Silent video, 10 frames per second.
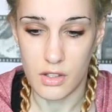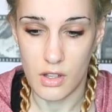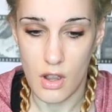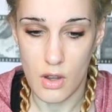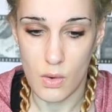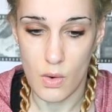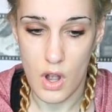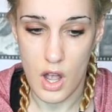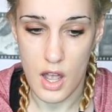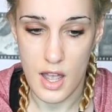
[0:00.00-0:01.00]
So
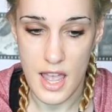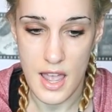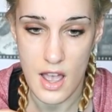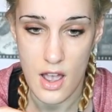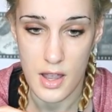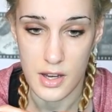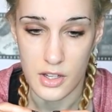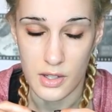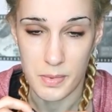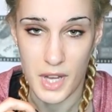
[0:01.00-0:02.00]
I
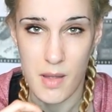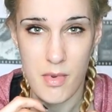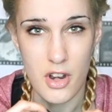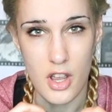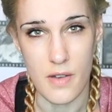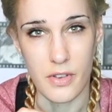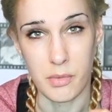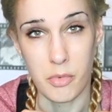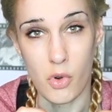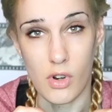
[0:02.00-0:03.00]
just became a
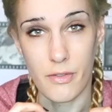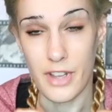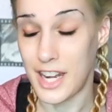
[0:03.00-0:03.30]
nervous ball of